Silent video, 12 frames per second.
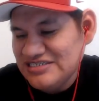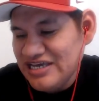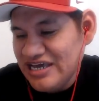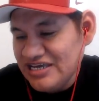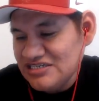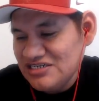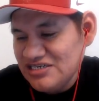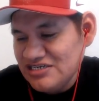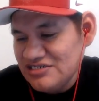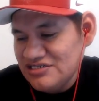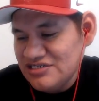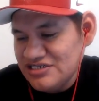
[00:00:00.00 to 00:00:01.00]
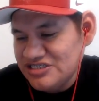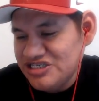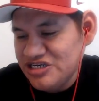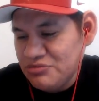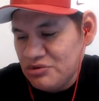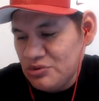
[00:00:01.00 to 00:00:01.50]
daisies,
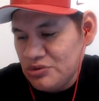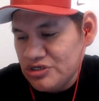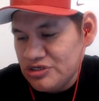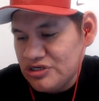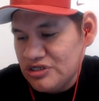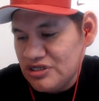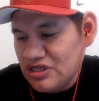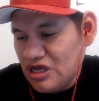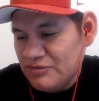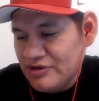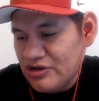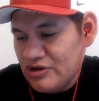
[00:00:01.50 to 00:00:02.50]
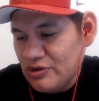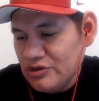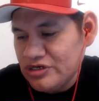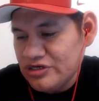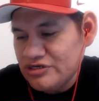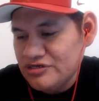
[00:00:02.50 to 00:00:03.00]
zebra wood, llama
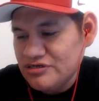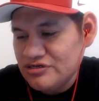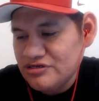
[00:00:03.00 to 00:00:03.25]
corn.